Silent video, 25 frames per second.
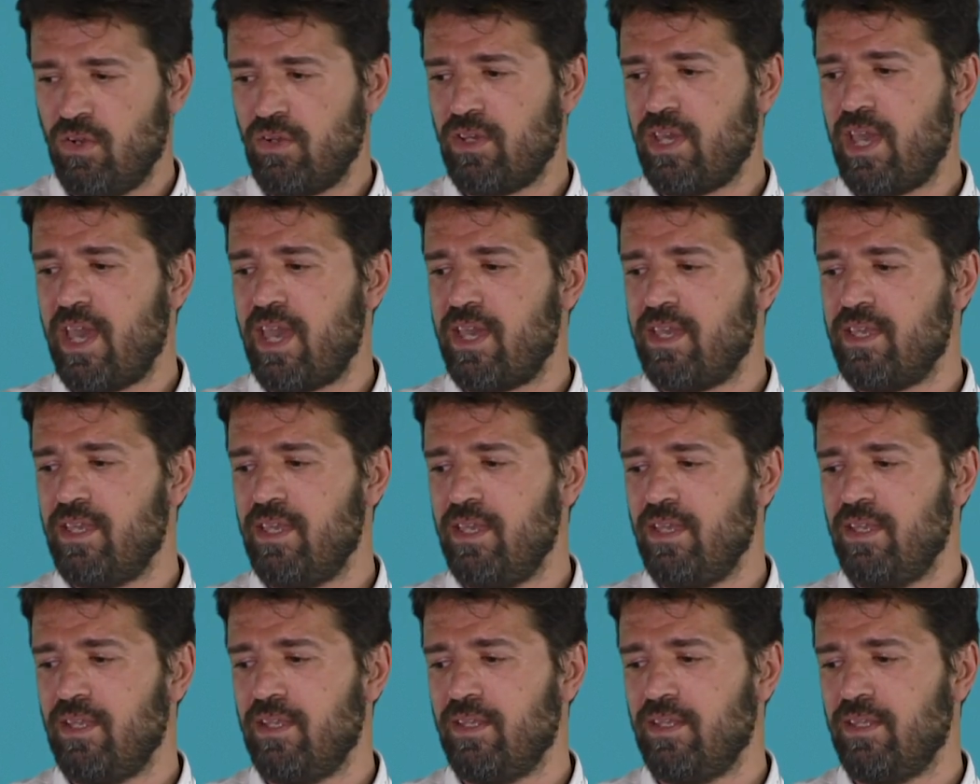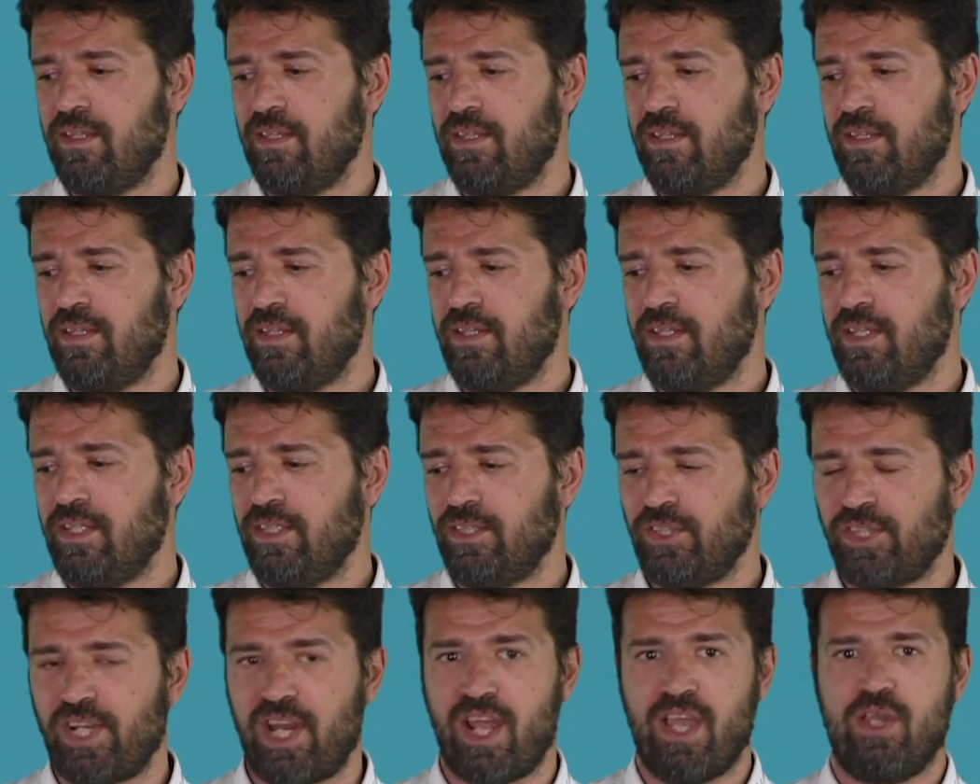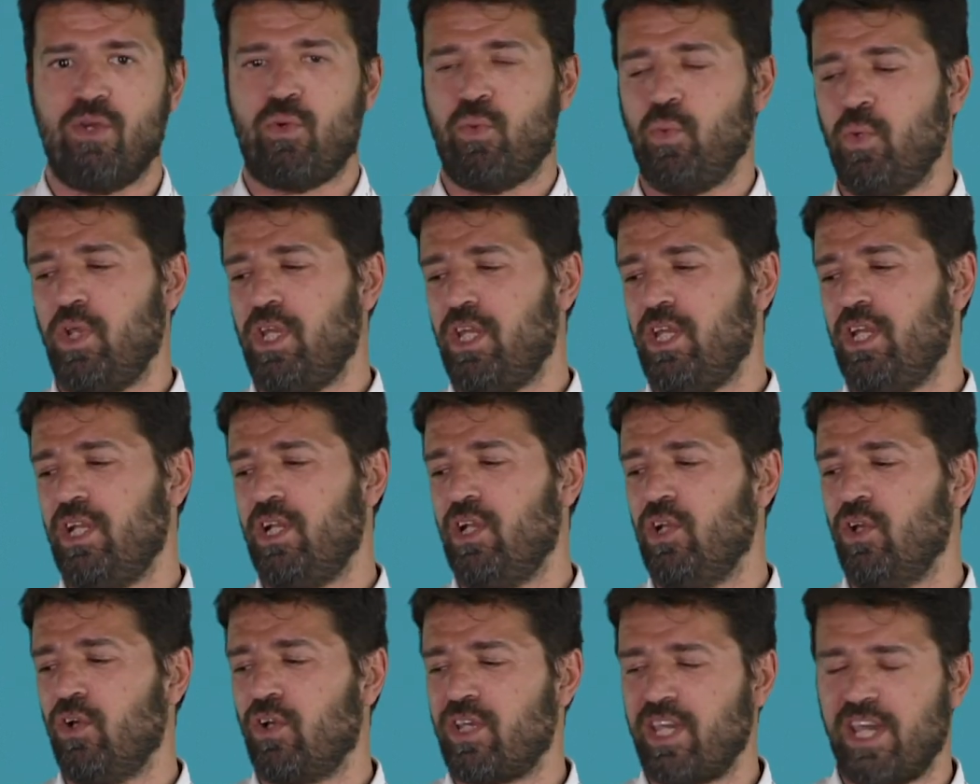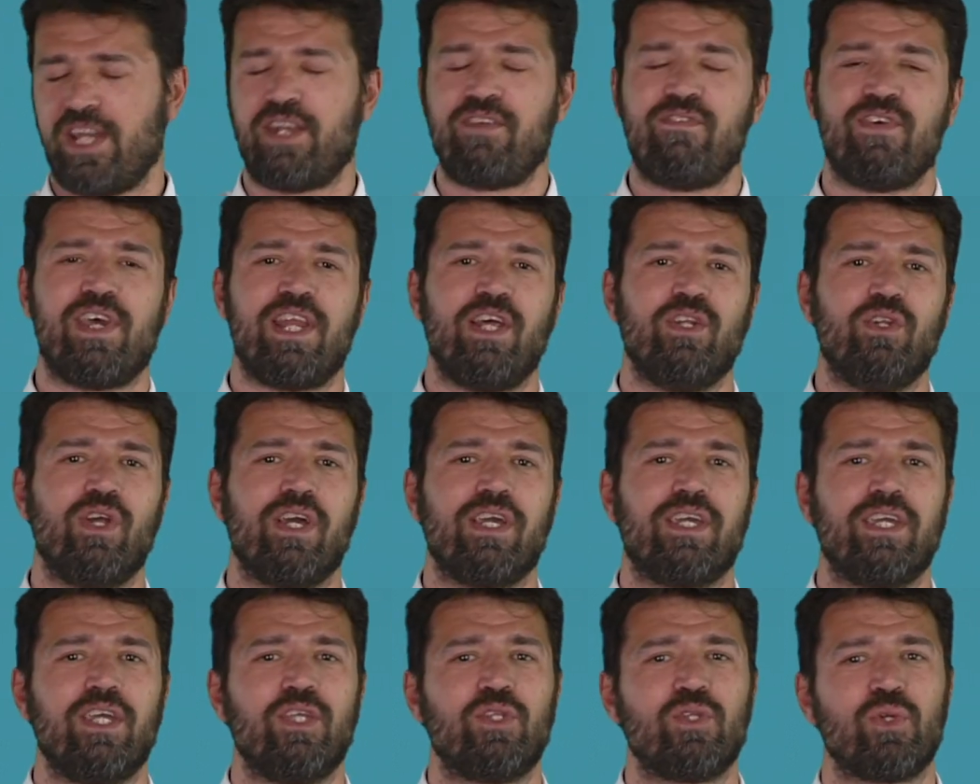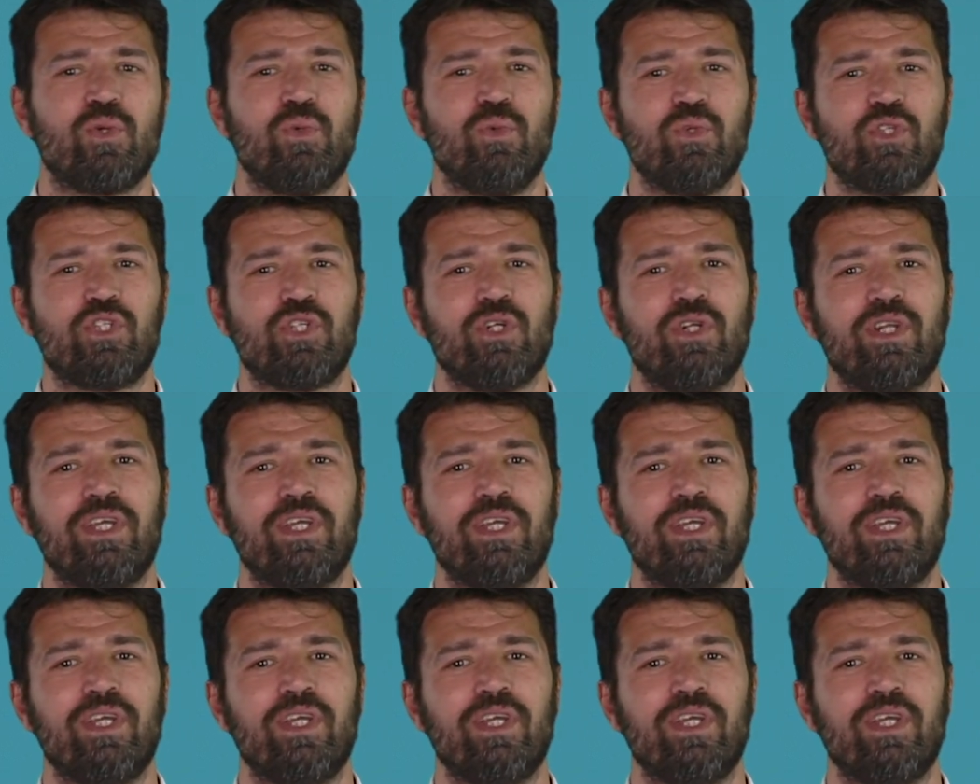Okay? Don't worry, the chips will come too.